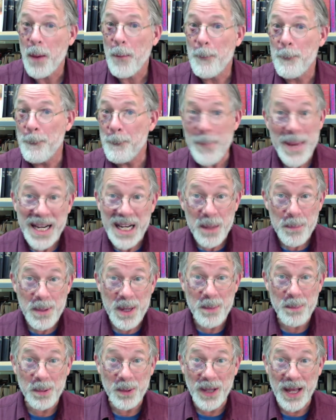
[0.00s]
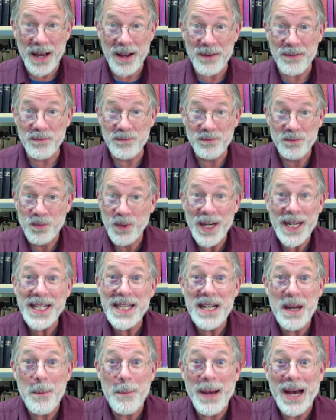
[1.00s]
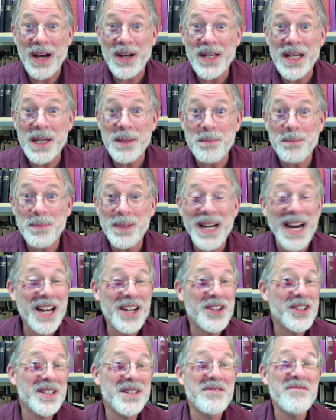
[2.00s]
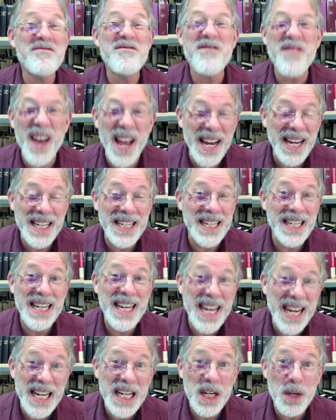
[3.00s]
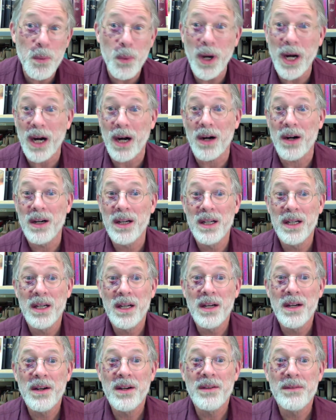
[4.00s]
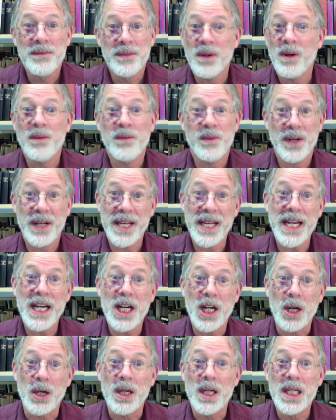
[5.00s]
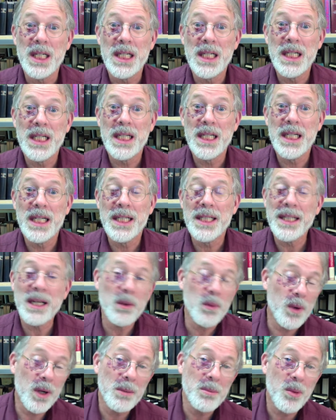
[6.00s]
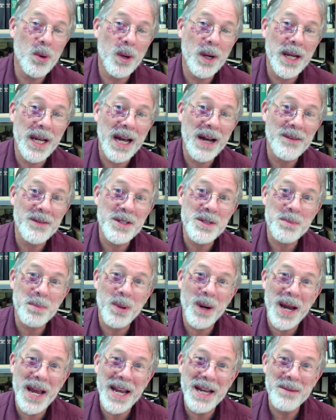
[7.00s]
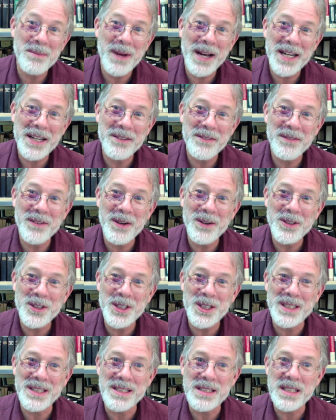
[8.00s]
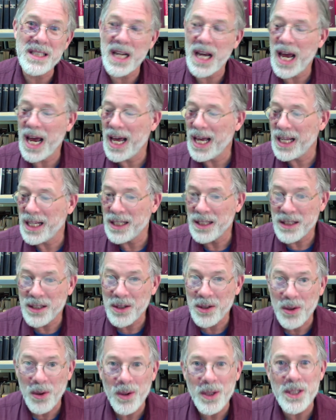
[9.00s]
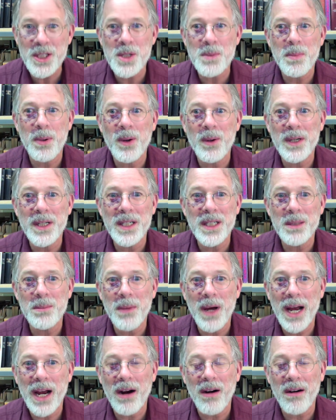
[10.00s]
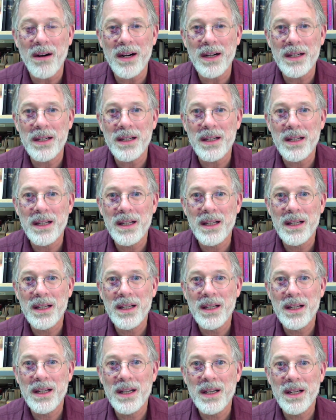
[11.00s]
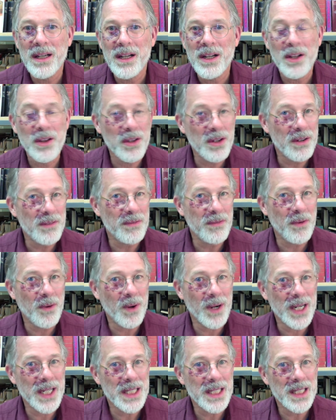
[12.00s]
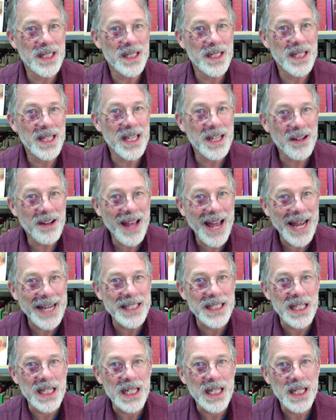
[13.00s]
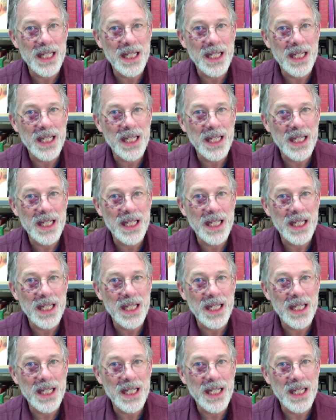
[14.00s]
Many people have written about it, but I couldn't find it anywhere for over a year. Then one morning I was praying in my devotions, and the Lord spoke into my heart. Look for it in Latin.